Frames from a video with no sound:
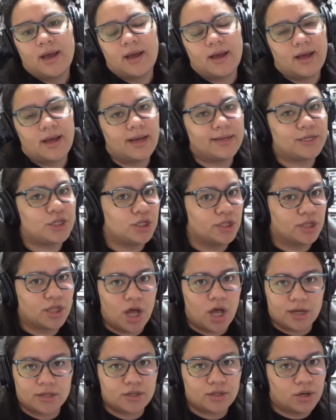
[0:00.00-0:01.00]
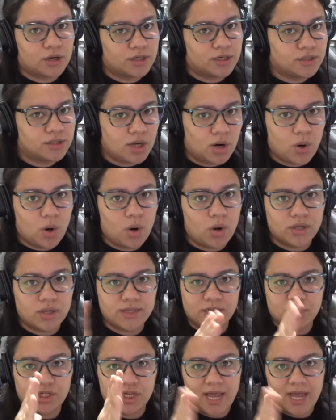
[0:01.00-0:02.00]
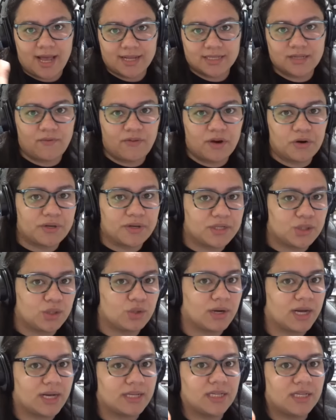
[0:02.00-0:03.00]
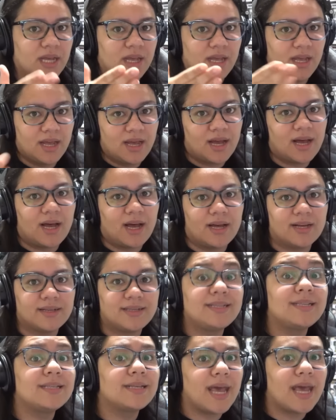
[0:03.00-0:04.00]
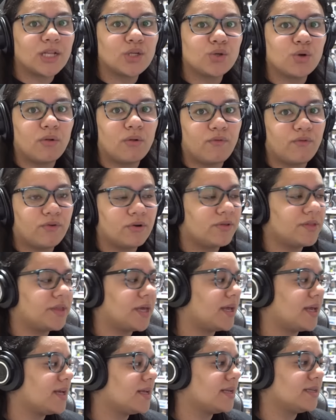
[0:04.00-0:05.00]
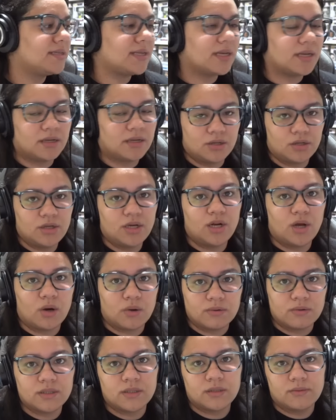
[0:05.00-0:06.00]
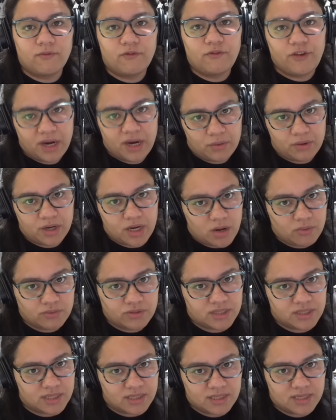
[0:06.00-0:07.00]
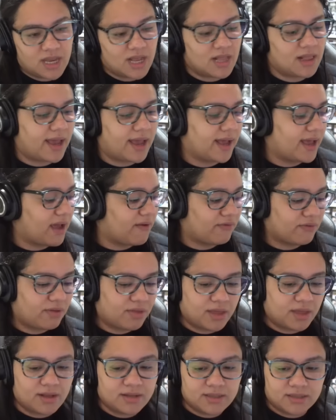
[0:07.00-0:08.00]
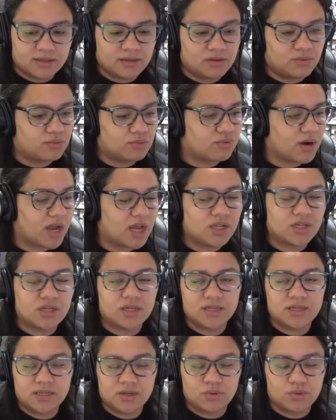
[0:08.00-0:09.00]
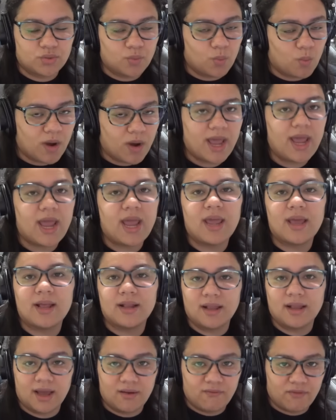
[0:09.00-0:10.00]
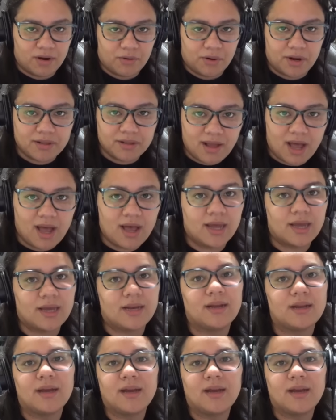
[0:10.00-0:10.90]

Uh, she locks her doors and she has a very strict uh, schedule for things and, you know, is very OCD. Like everything is arranged in a certain way and like very aligned.